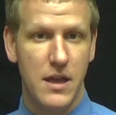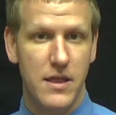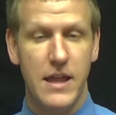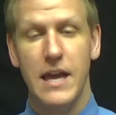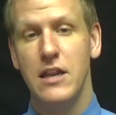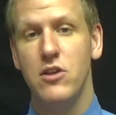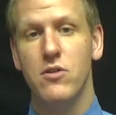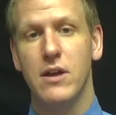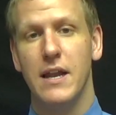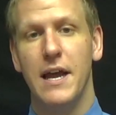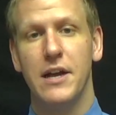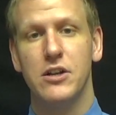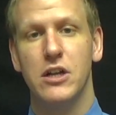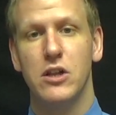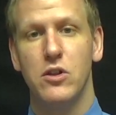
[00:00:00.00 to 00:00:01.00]
Then you can
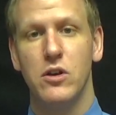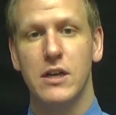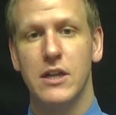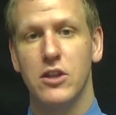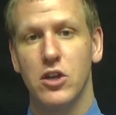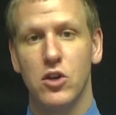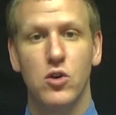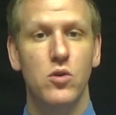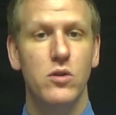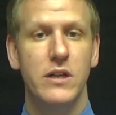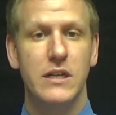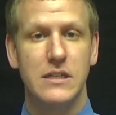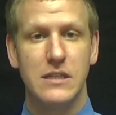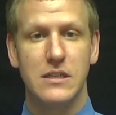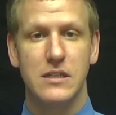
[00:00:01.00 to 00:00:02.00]
actually look at the
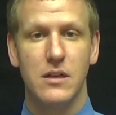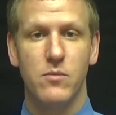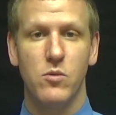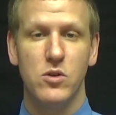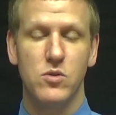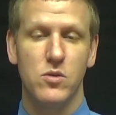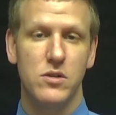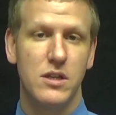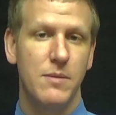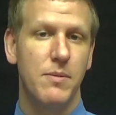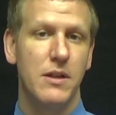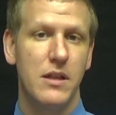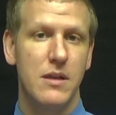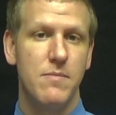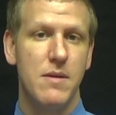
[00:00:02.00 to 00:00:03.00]
cooling system, which will
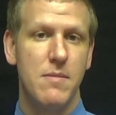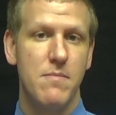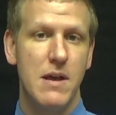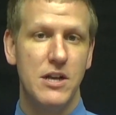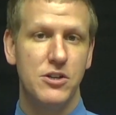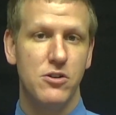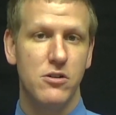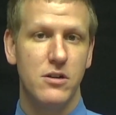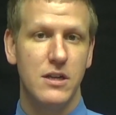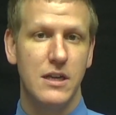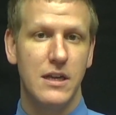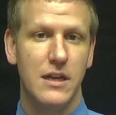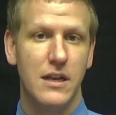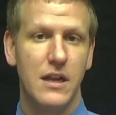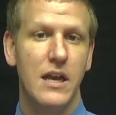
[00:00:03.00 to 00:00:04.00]
typically be measured
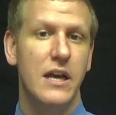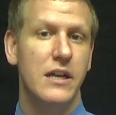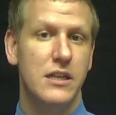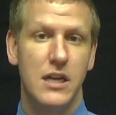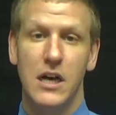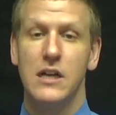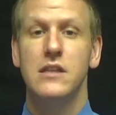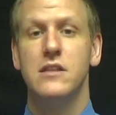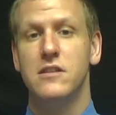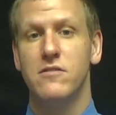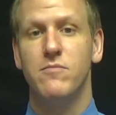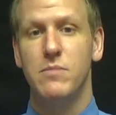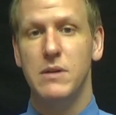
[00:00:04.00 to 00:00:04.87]
in tons of